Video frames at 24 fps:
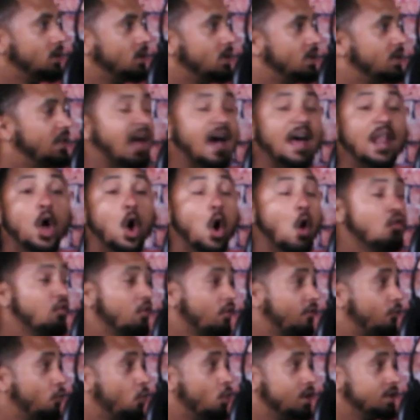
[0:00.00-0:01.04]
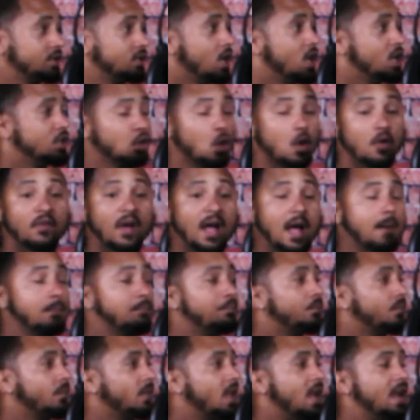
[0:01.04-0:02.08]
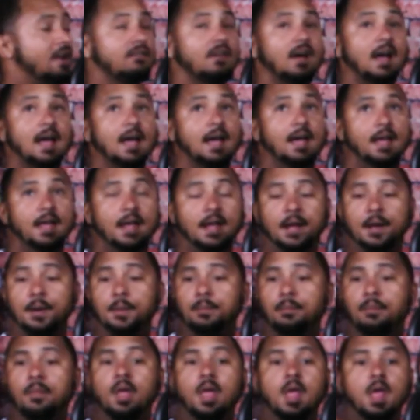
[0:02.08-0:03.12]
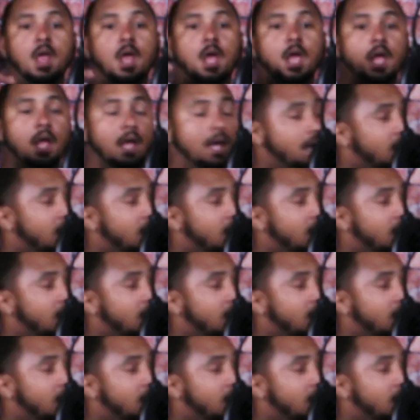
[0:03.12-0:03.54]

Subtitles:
not over force. So if I am in a